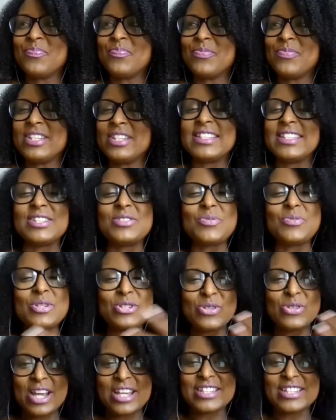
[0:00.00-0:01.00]
since we're
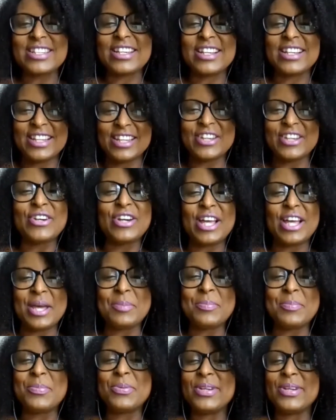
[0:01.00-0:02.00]
trying to clear
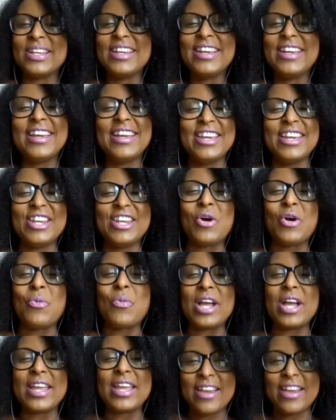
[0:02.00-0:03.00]
up, you know,
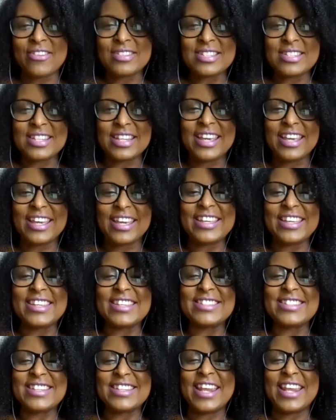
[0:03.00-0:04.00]
what counseling
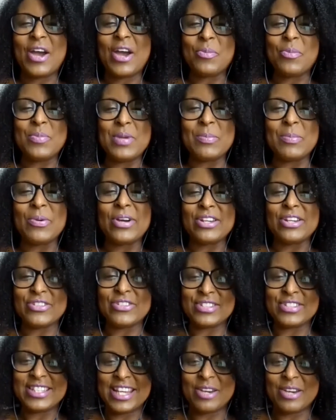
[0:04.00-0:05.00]
is and help people
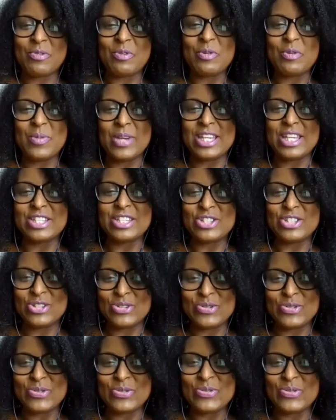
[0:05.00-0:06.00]
understand what we
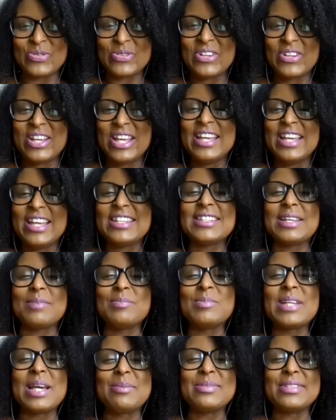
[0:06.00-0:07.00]
do,
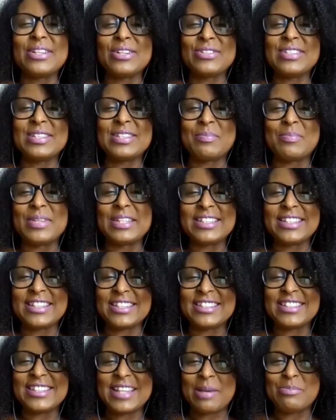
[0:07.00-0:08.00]
sometimes there are some
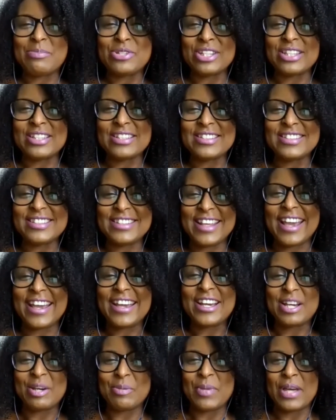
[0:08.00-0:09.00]
misconceptions that
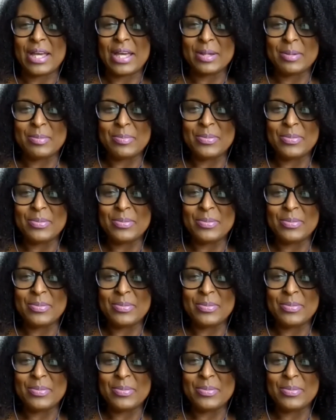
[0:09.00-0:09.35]
come up.